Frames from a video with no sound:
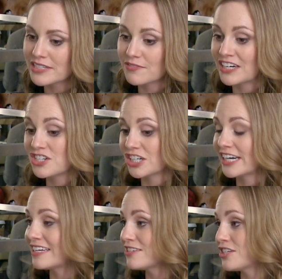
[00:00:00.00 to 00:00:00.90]
is venture
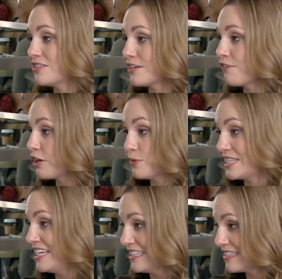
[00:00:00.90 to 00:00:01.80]
into different
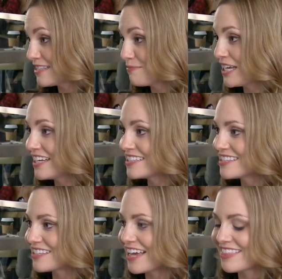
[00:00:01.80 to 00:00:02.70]
cuisines, because
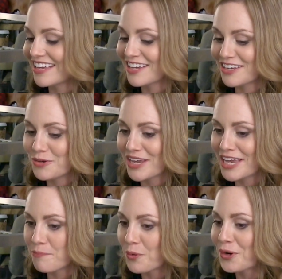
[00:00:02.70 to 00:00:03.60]
I think you can
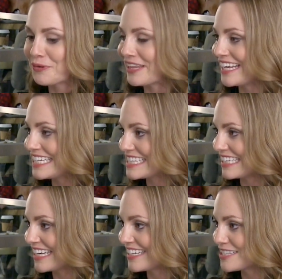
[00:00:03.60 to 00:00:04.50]
get bored really
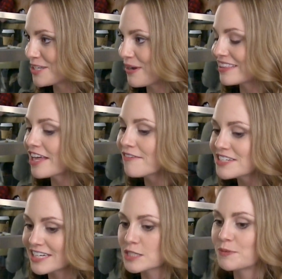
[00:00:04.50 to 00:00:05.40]
easily. And so I love
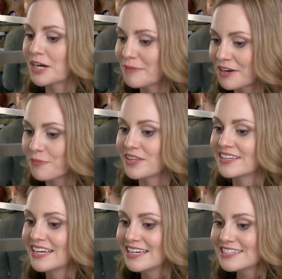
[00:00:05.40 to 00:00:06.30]
to experiment with
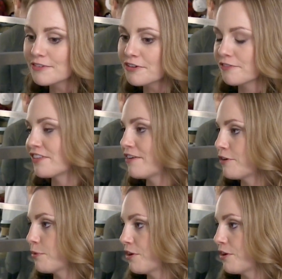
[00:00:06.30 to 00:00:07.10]
different flavor